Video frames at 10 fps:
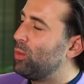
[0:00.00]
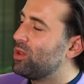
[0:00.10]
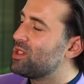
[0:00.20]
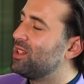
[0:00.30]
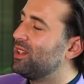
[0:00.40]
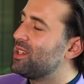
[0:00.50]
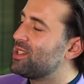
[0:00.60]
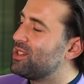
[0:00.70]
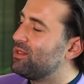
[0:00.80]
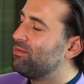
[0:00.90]
What is the
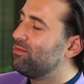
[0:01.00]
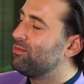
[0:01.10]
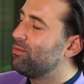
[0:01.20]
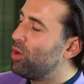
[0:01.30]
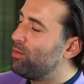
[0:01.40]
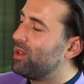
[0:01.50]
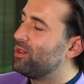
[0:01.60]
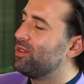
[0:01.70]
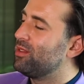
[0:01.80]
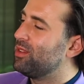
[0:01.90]
last
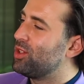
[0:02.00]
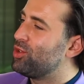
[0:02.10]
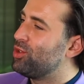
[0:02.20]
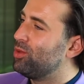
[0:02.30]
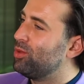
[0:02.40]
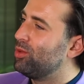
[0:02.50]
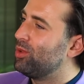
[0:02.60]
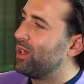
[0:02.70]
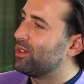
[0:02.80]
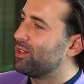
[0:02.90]
moment that
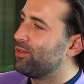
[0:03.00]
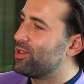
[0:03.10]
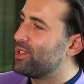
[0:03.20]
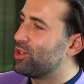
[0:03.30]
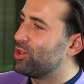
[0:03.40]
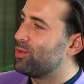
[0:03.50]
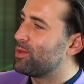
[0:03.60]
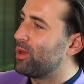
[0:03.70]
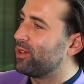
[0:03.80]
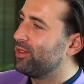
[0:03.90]
you had conversation
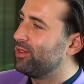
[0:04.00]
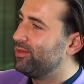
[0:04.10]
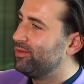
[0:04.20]
with Michael?